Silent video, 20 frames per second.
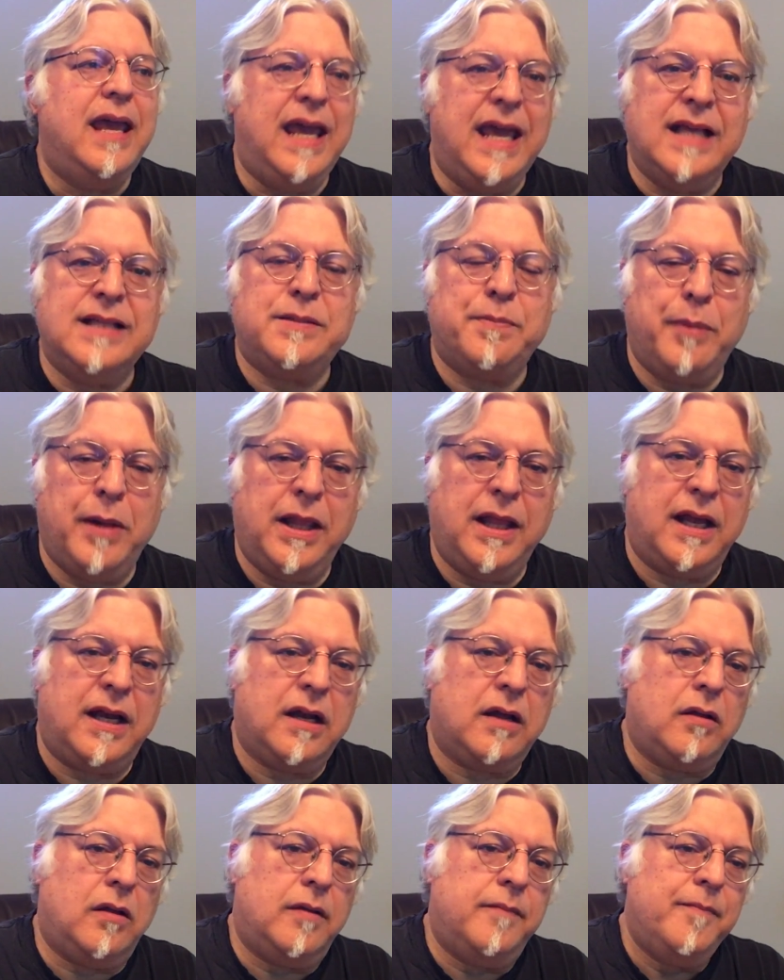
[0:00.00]
is
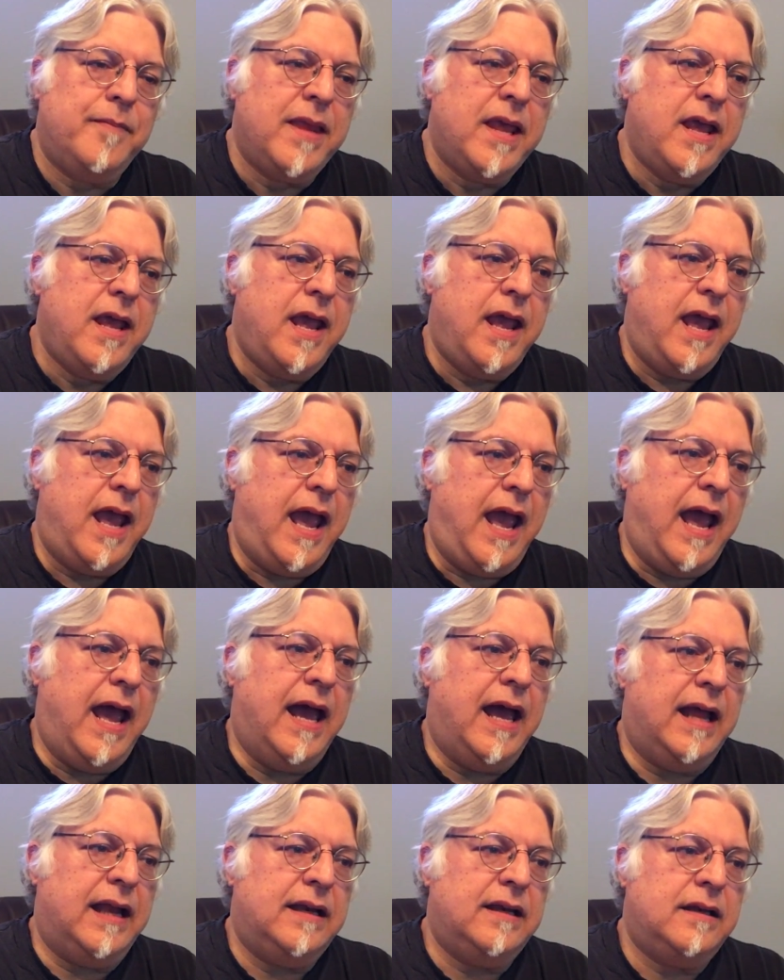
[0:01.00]
political.
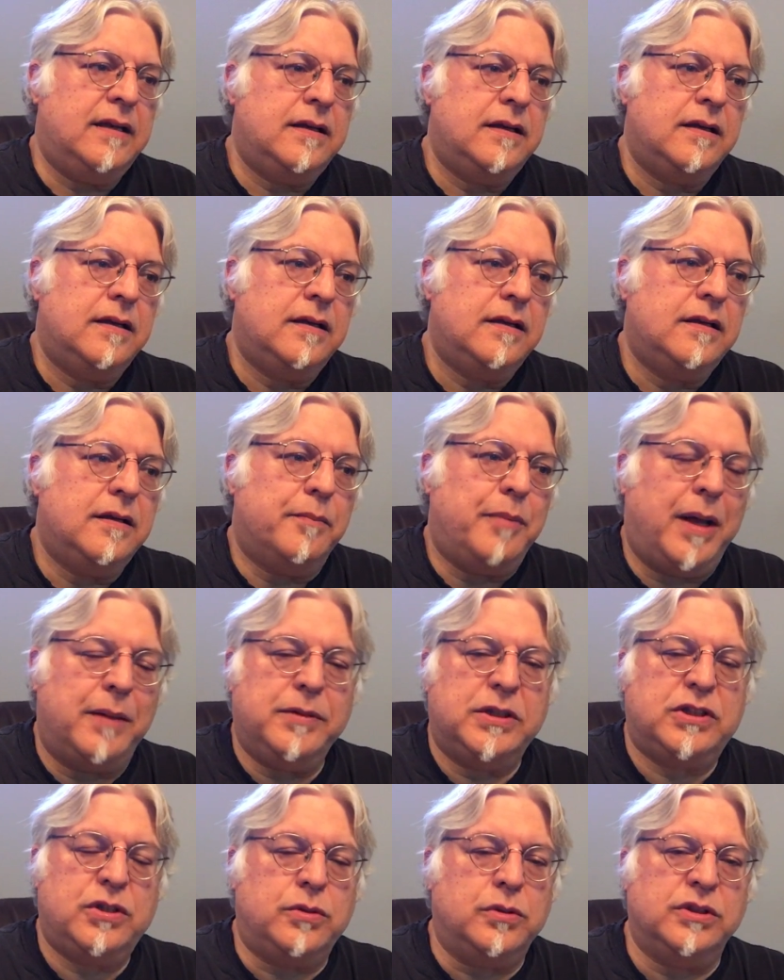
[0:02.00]
And the
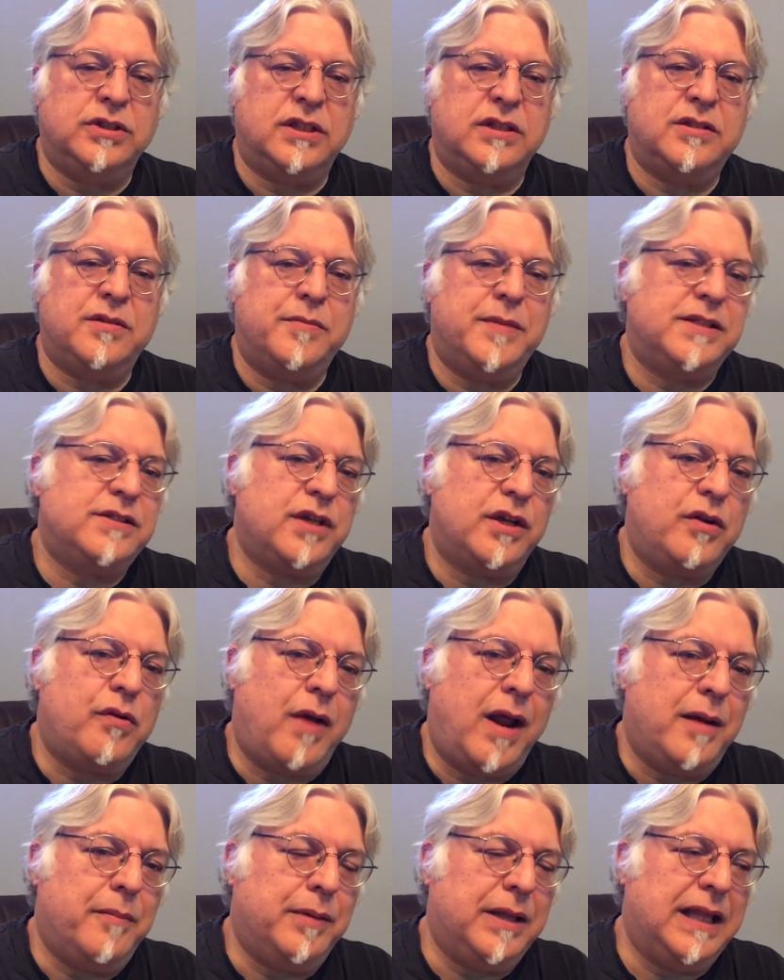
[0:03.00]
public school system is
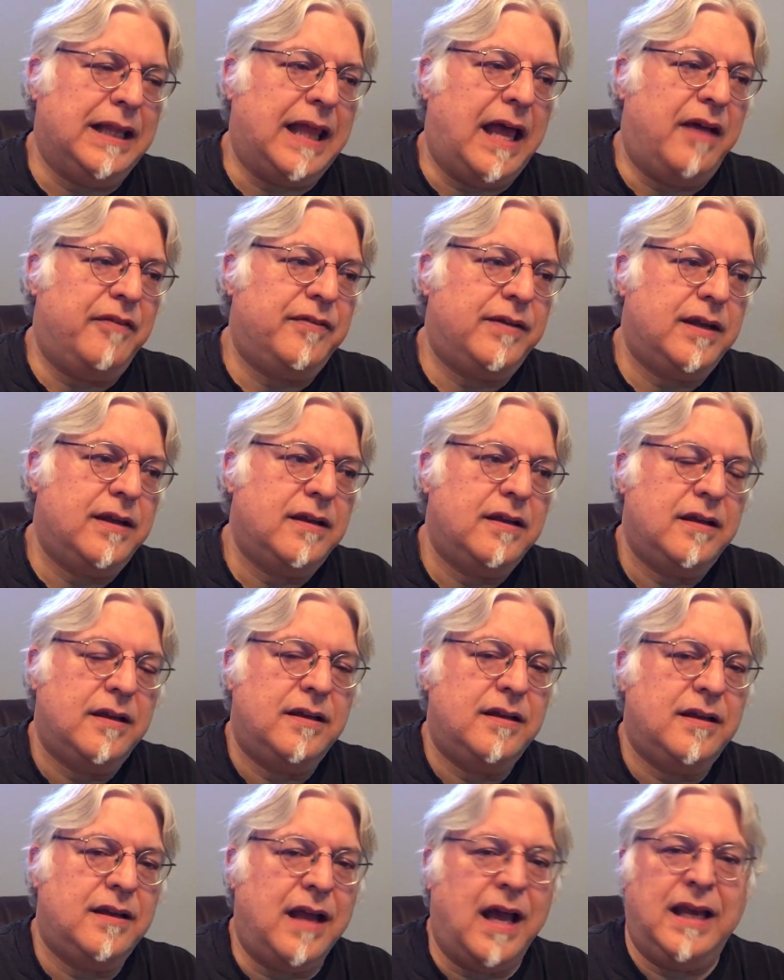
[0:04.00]
incredibly left,
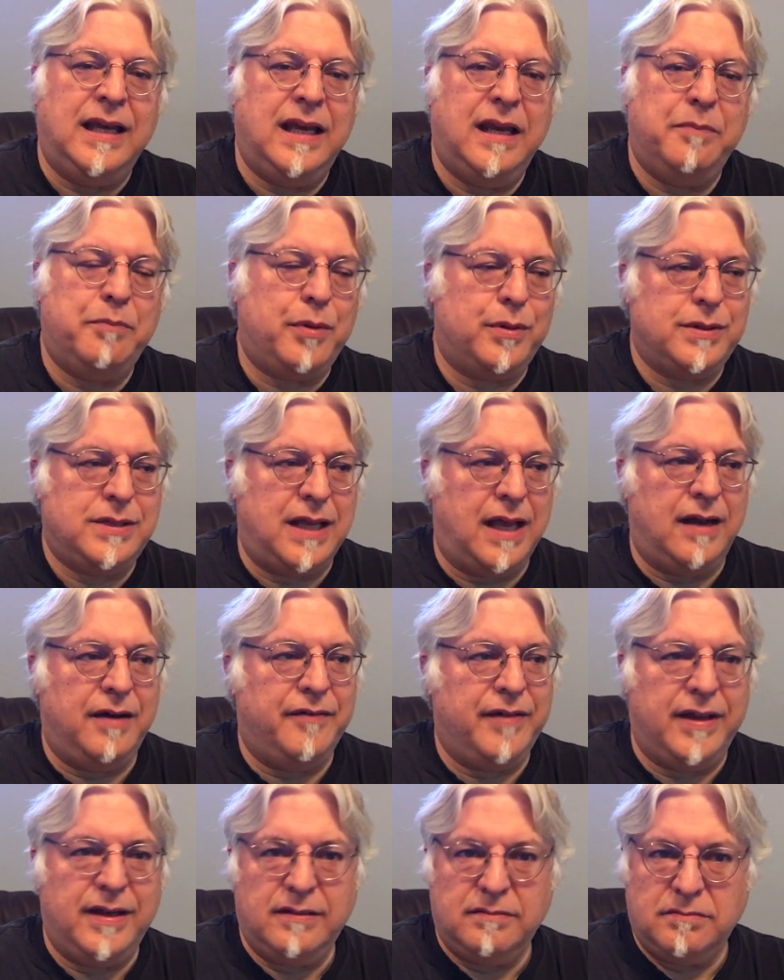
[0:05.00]
90%
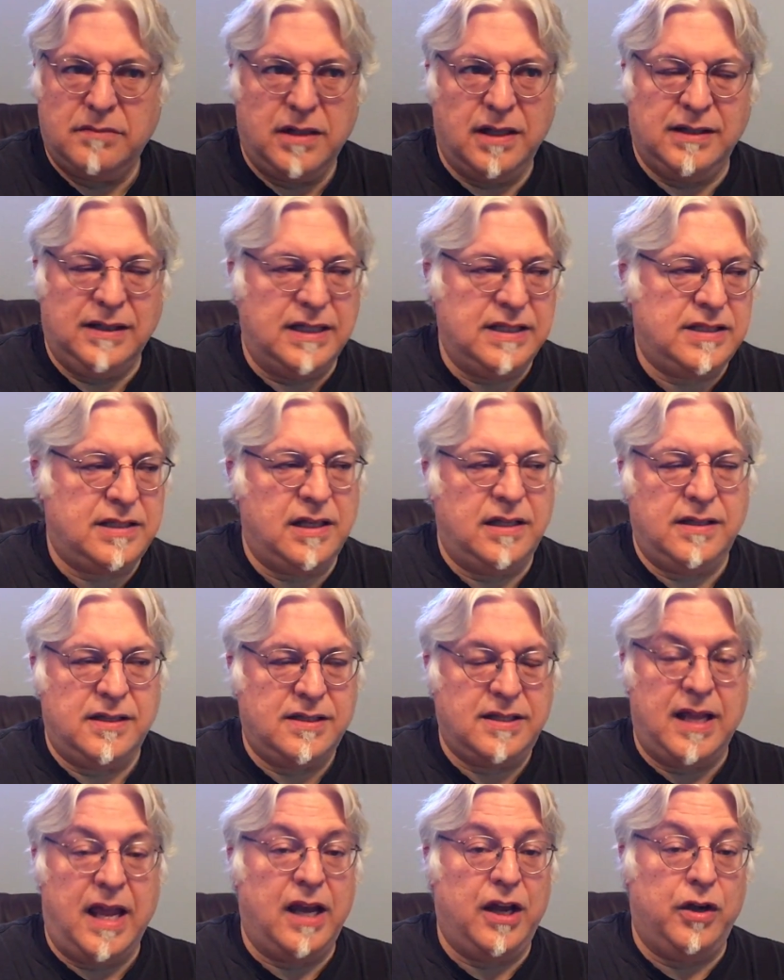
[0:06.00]
of it, at least in the
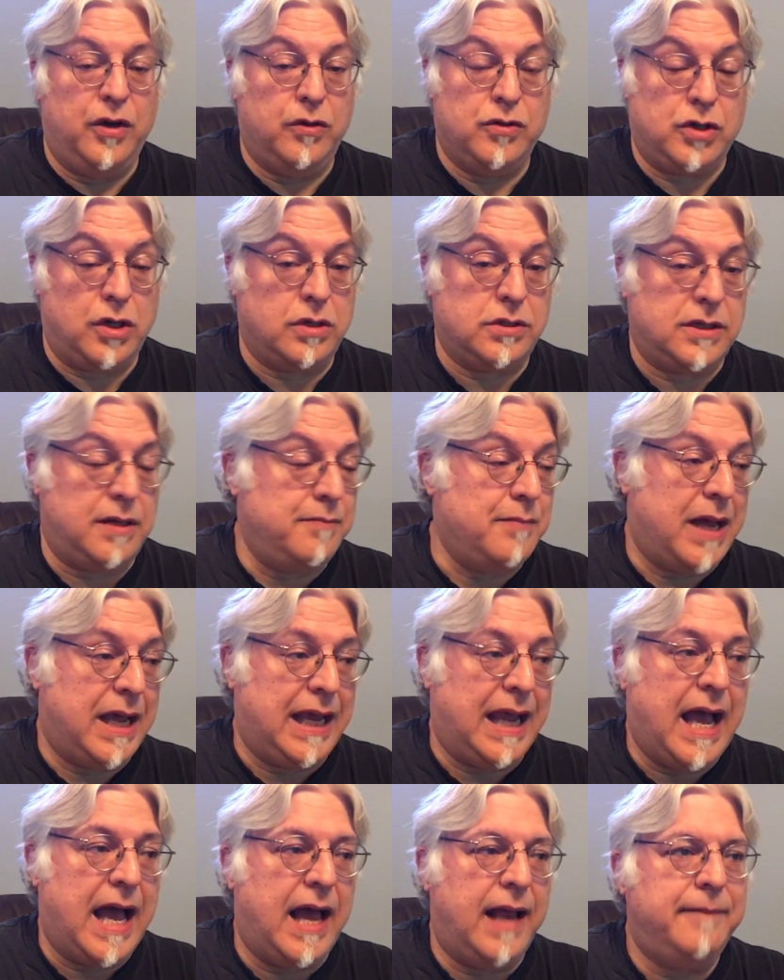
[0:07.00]
state of New Jersey, my
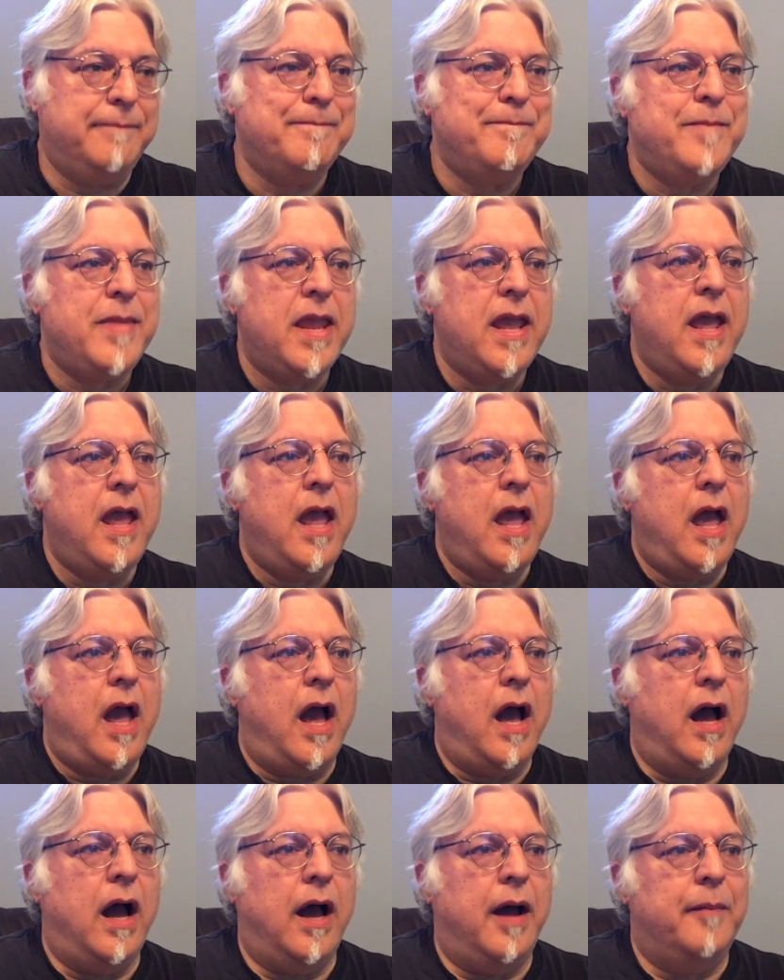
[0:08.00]
God.
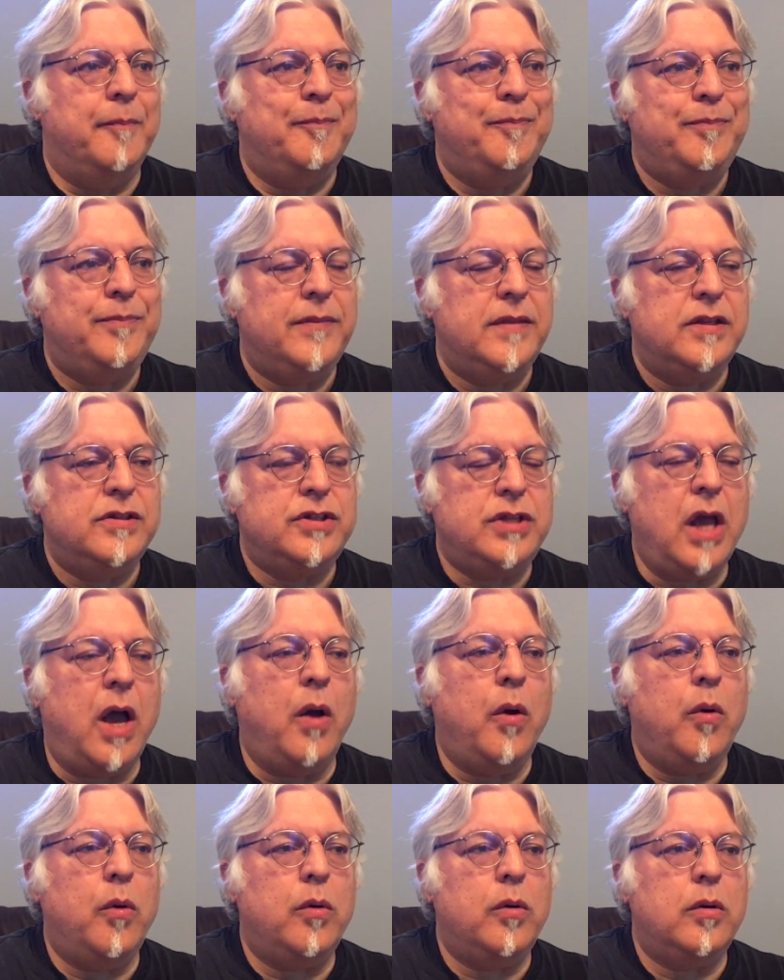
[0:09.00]
Um,
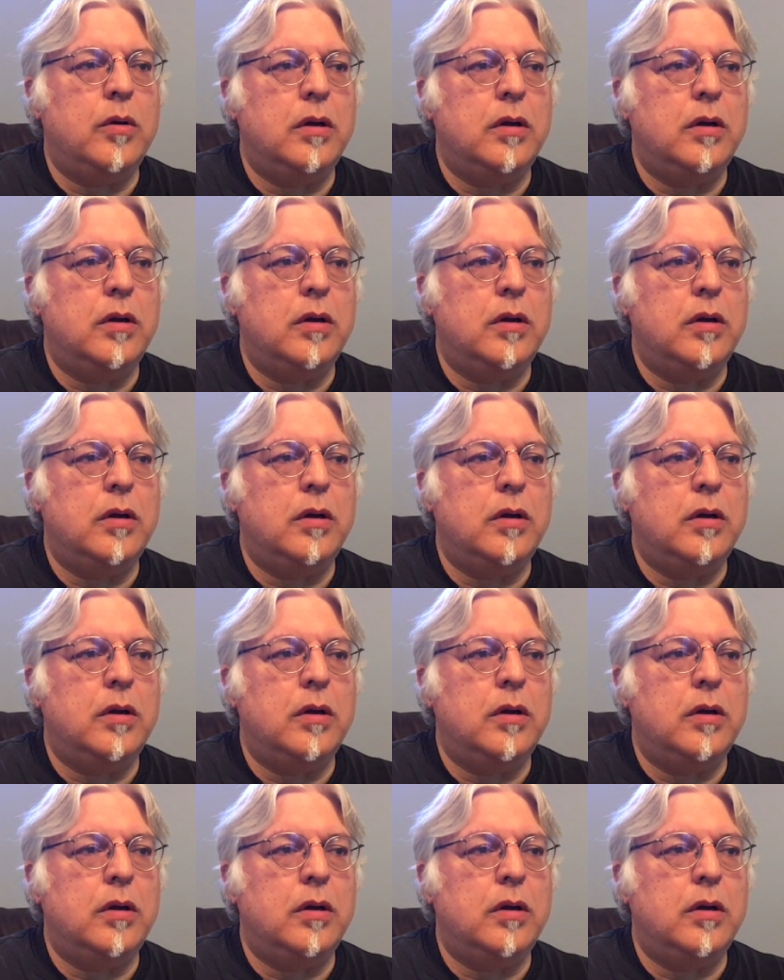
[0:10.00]
so